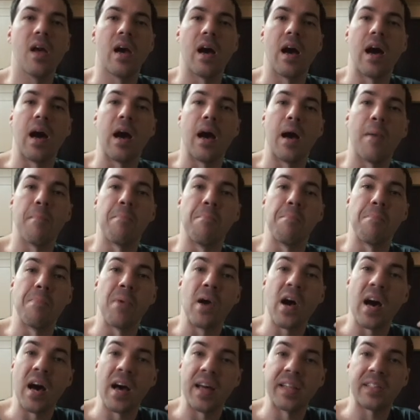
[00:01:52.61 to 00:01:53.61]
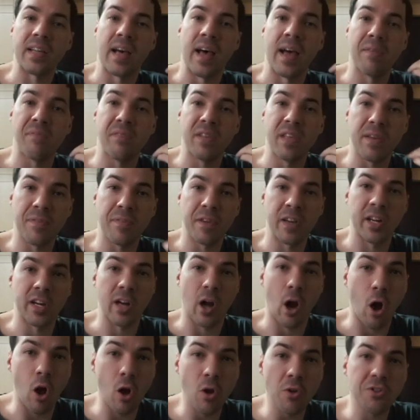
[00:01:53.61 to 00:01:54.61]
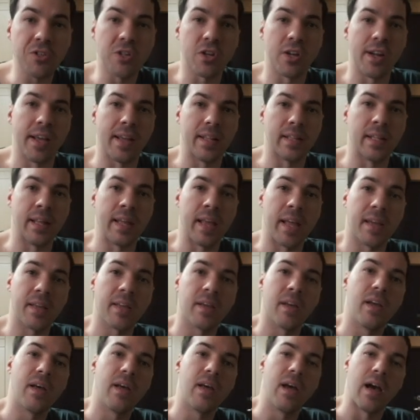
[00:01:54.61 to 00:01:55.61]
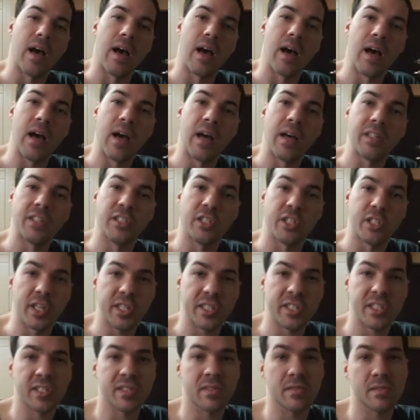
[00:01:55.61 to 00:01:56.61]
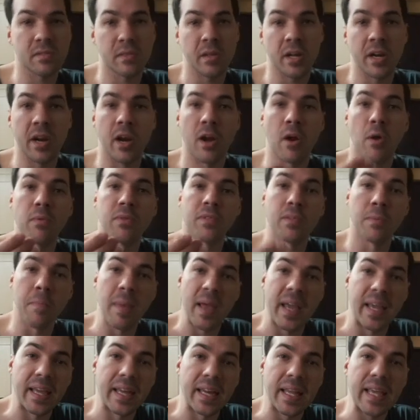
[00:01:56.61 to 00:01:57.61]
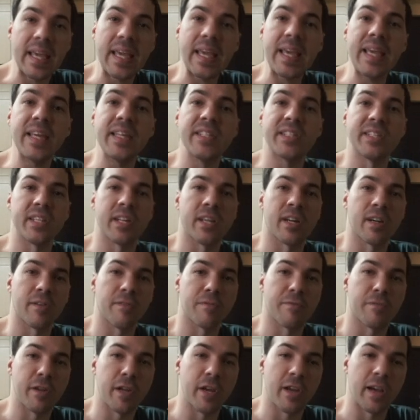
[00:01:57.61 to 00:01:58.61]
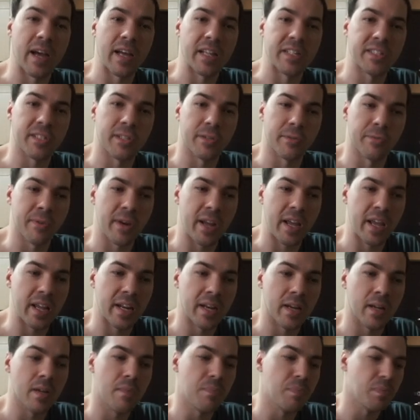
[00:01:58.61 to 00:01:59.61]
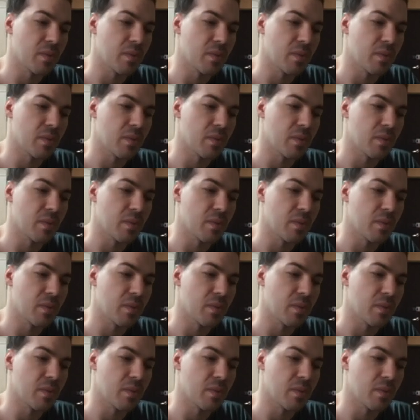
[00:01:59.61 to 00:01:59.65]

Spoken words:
But I've given an alternate link just, you know, to make it easier for you guys to read.